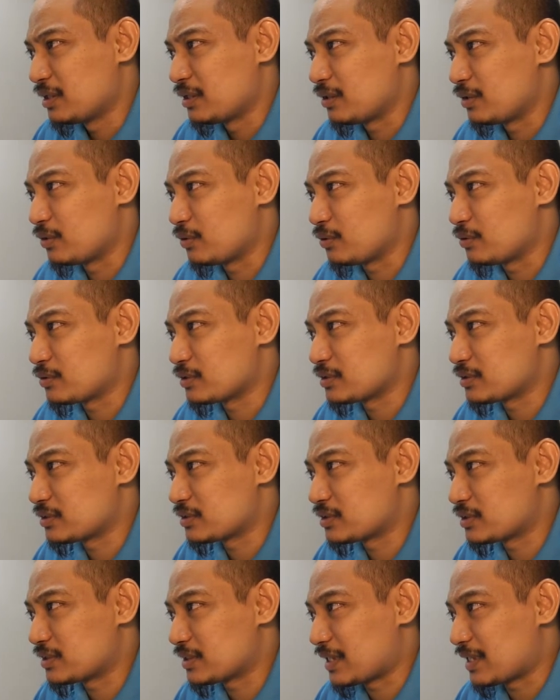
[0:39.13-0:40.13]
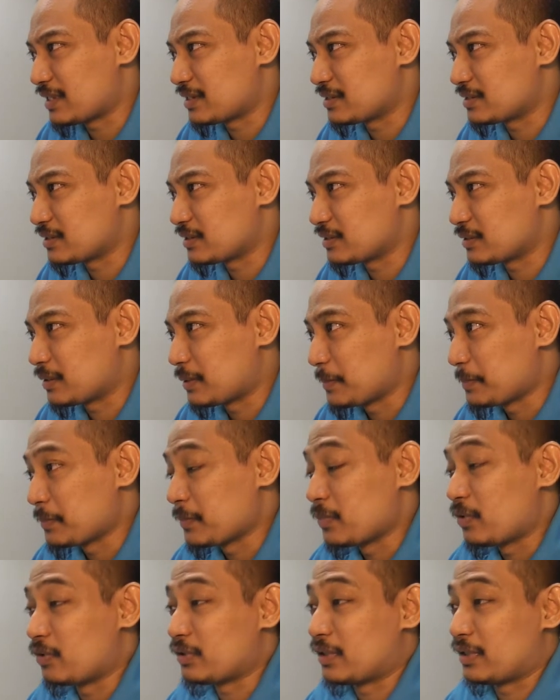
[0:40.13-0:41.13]
Lawrence Ellison.
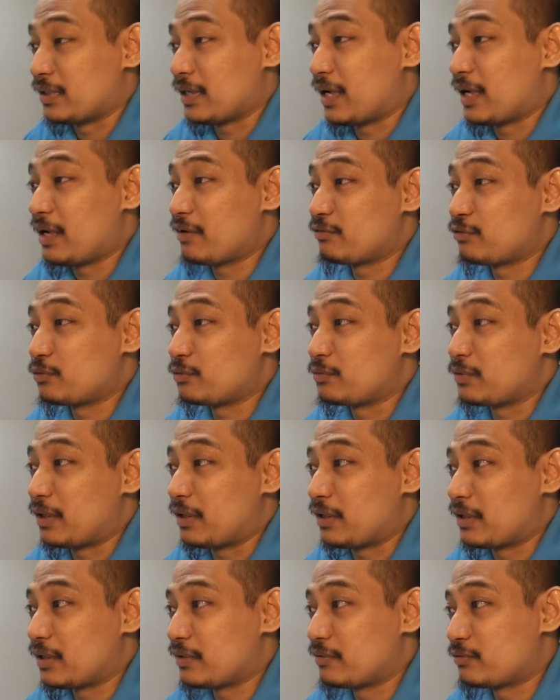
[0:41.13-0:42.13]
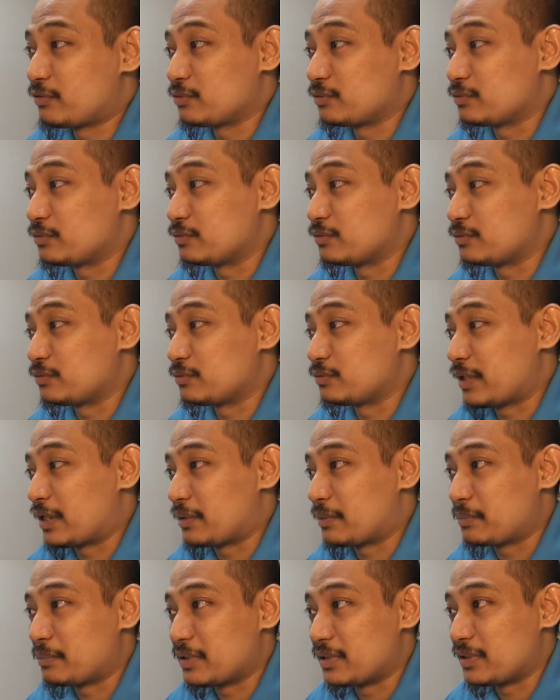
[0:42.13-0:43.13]
Okay, I have to
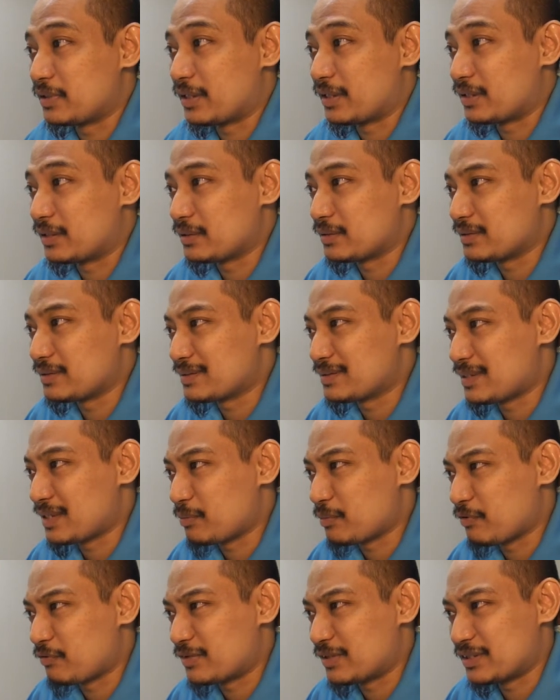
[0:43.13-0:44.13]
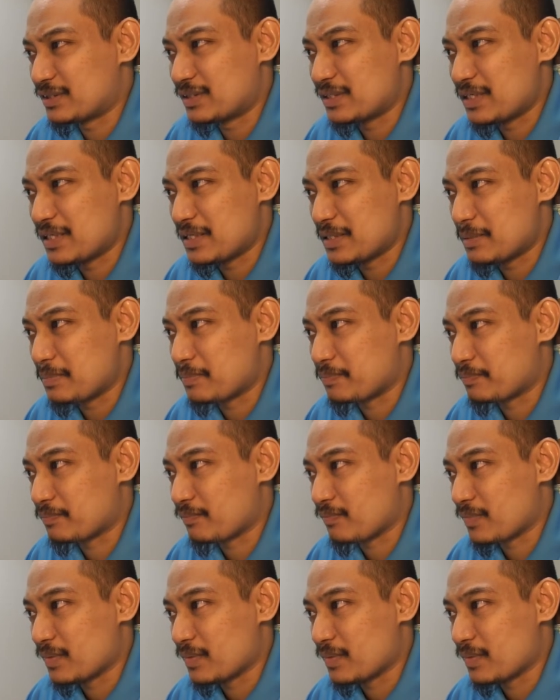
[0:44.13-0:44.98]
admit that some of this name